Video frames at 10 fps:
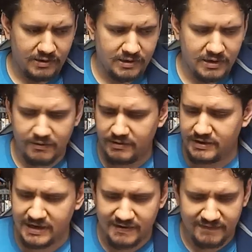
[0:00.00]
Here in
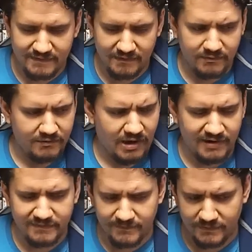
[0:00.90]
Tennessee,
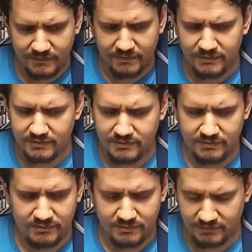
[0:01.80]
Knoxville and
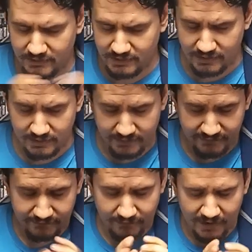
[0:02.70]

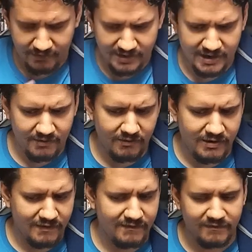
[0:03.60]
surrounding
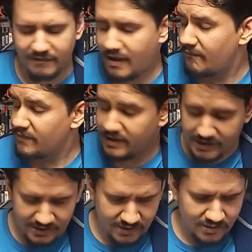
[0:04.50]
areas, I've
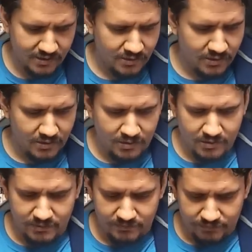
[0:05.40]
hit
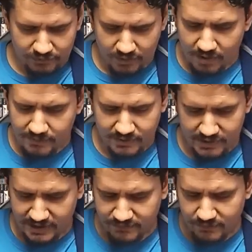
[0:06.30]
probably
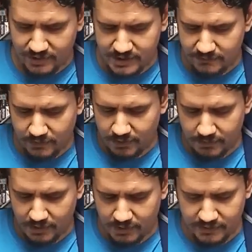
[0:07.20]
like 20
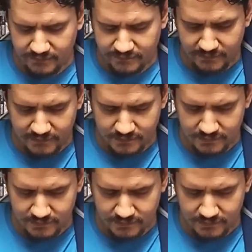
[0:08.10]
Walmarts,